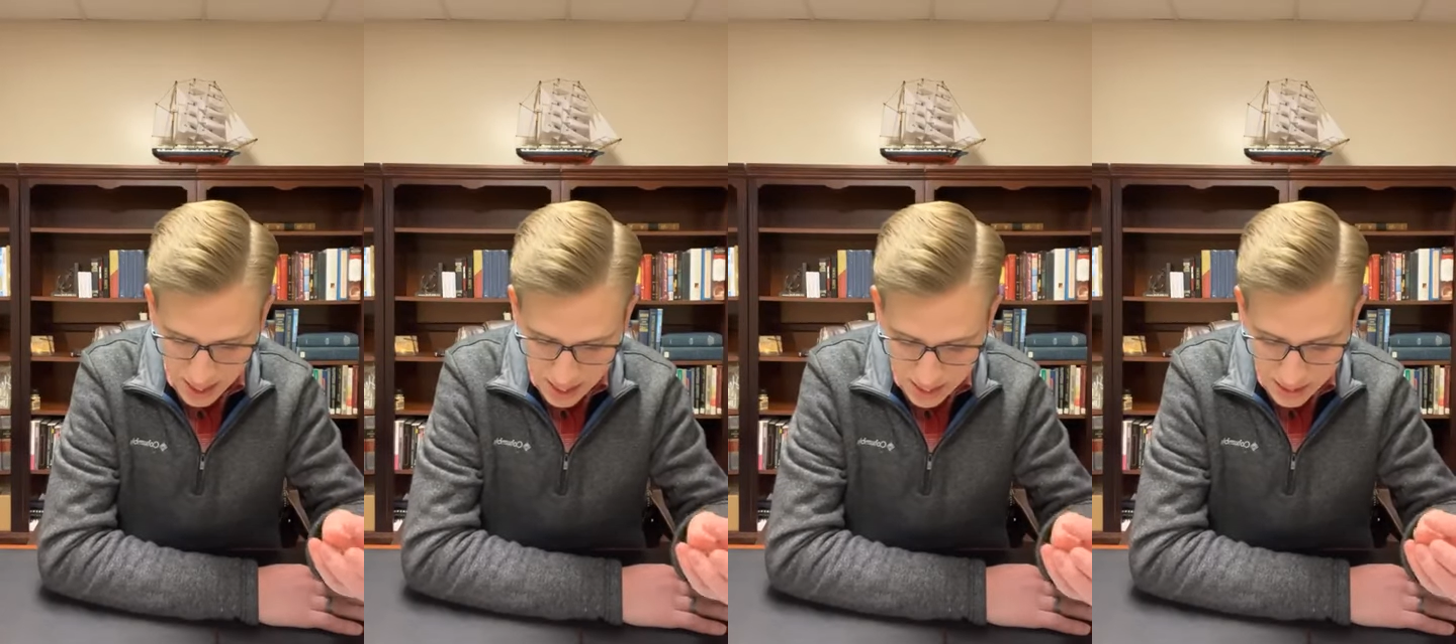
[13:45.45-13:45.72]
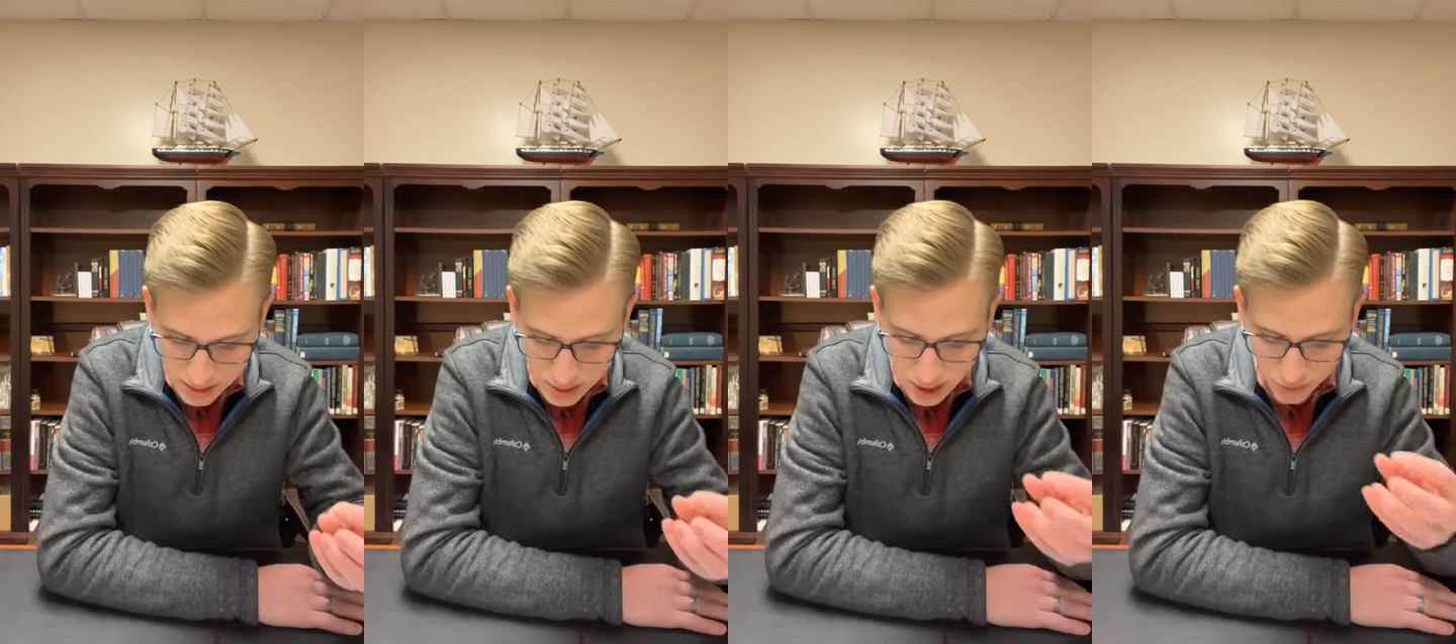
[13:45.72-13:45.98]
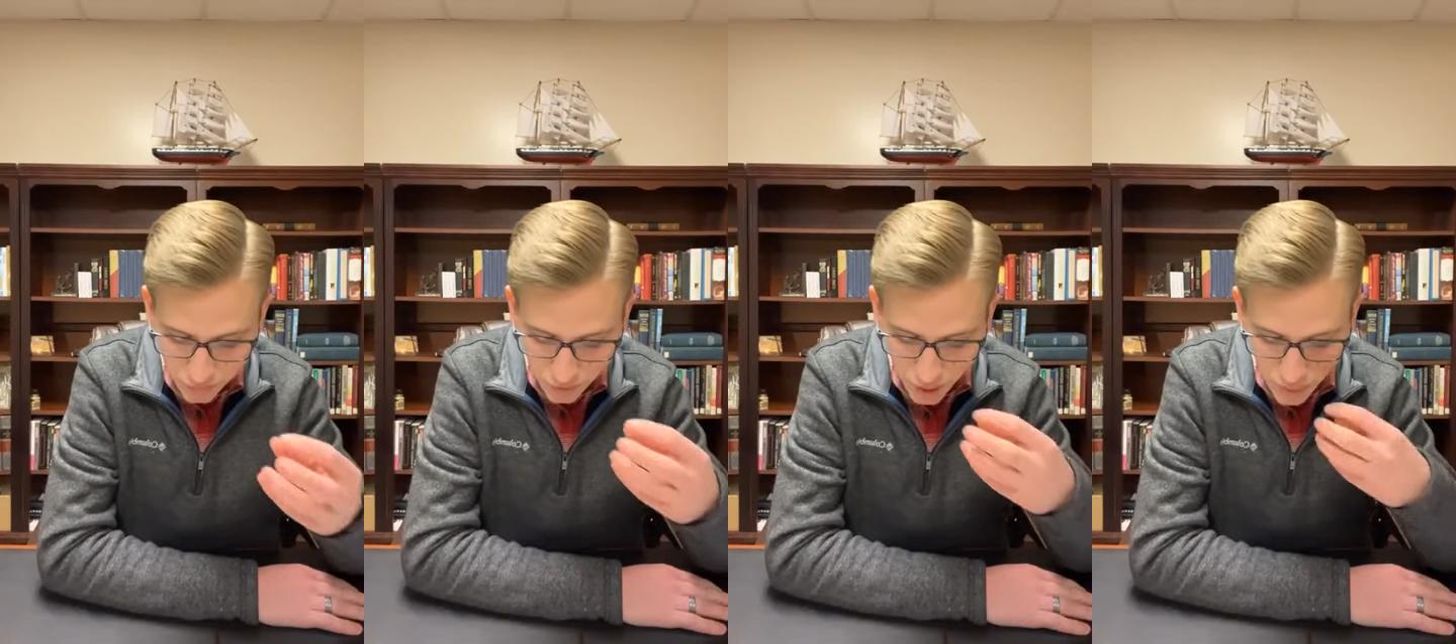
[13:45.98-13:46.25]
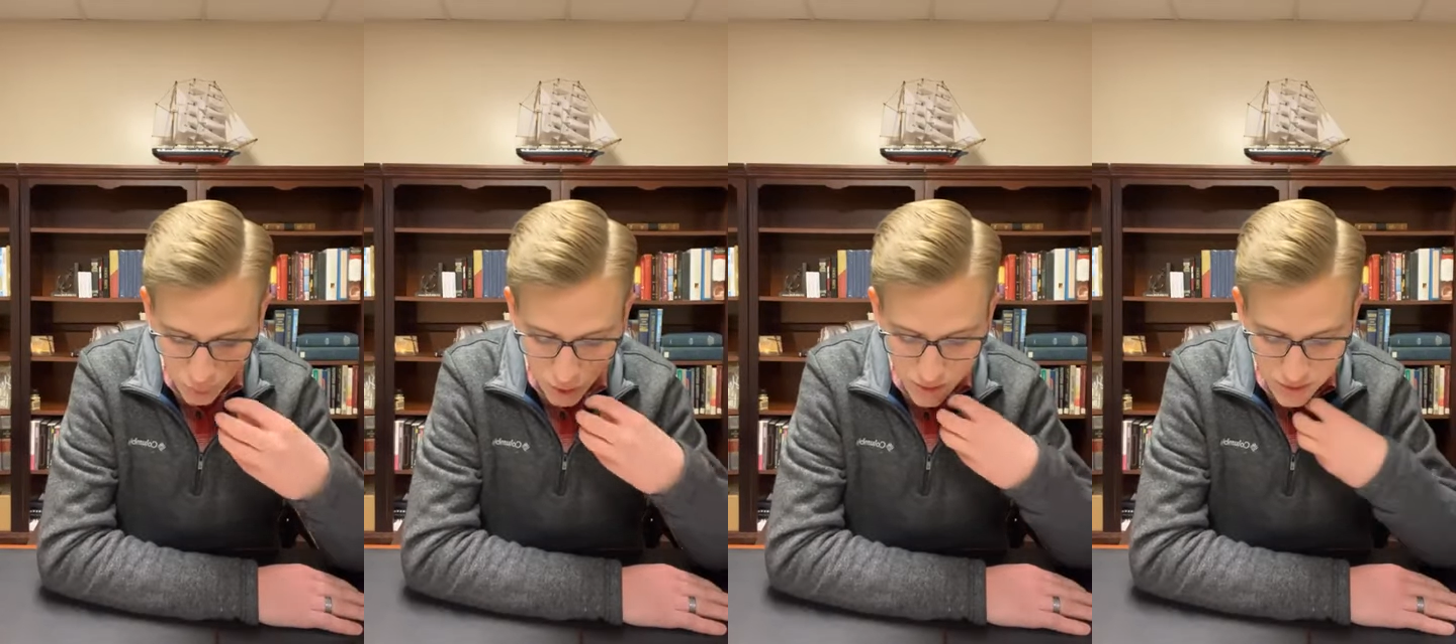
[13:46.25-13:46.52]
He said,
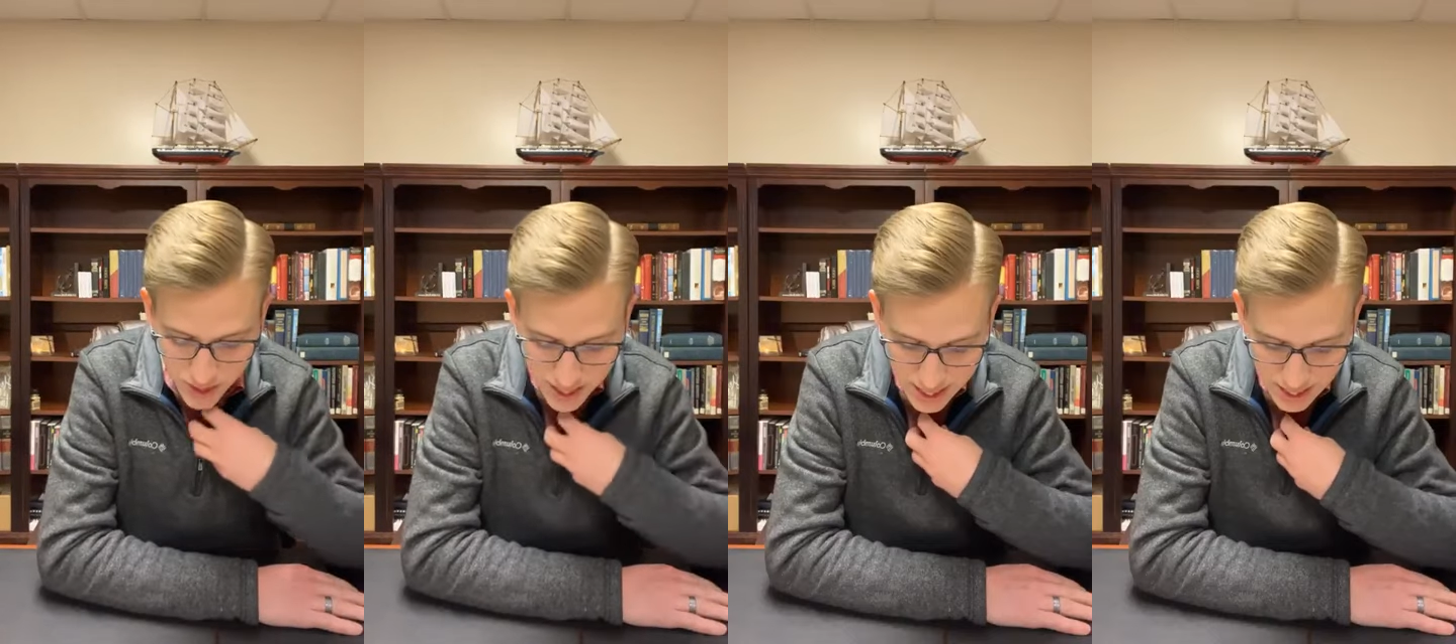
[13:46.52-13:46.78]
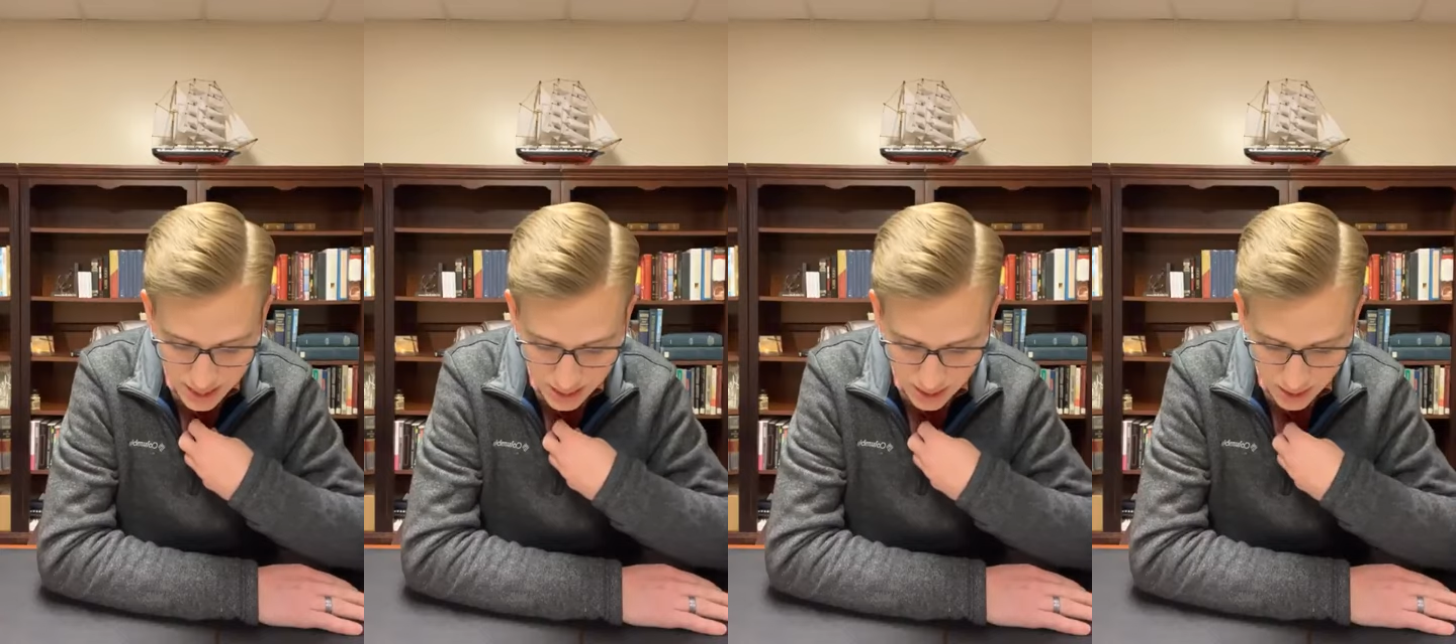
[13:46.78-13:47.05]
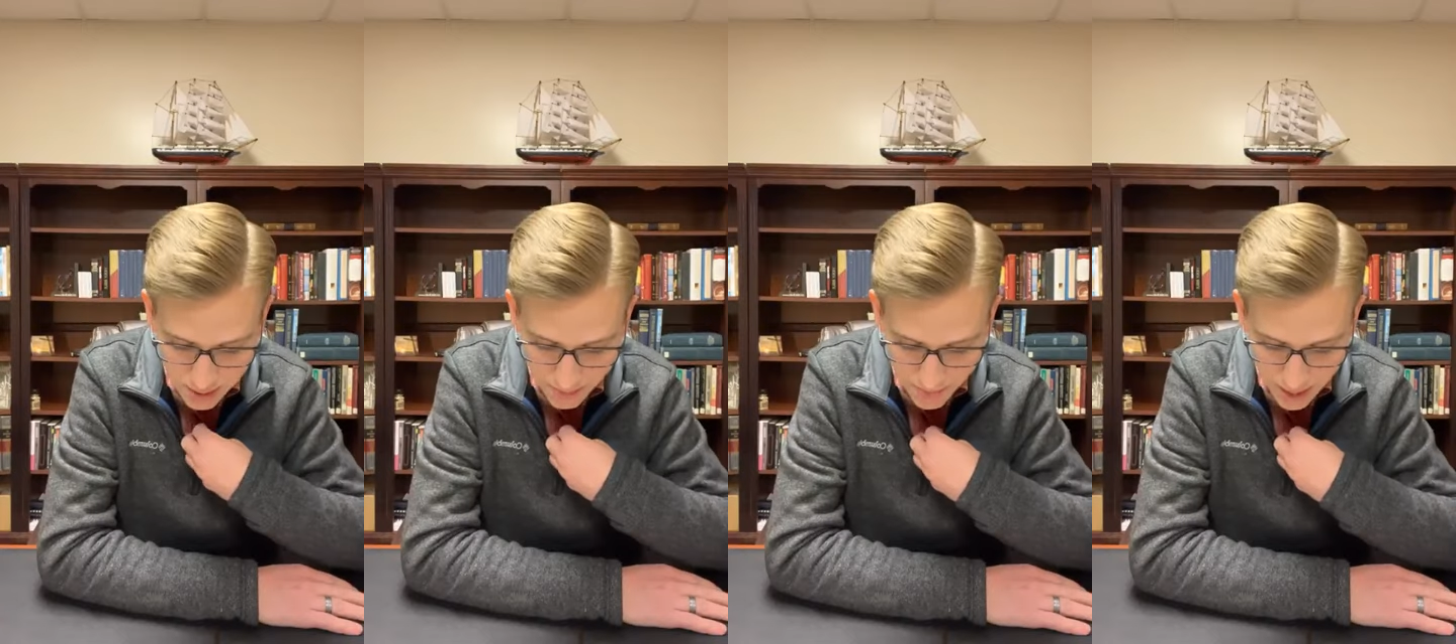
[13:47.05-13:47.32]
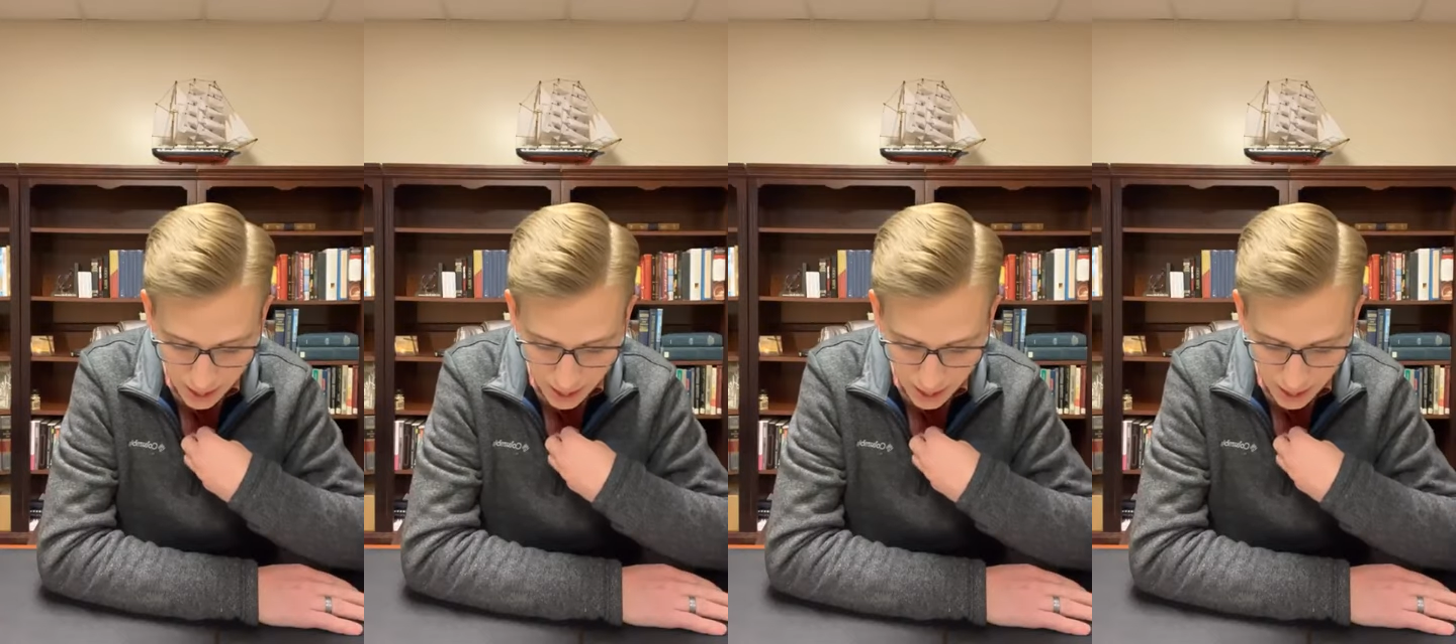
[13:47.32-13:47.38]
from within,